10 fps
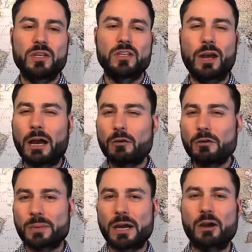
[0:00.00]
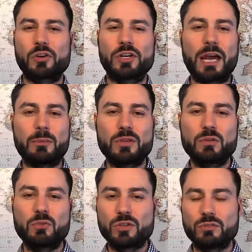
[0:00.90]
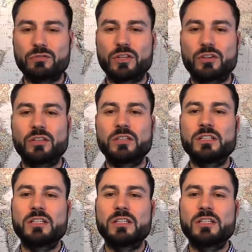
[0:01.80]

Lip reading: How empowered and happy would you feel?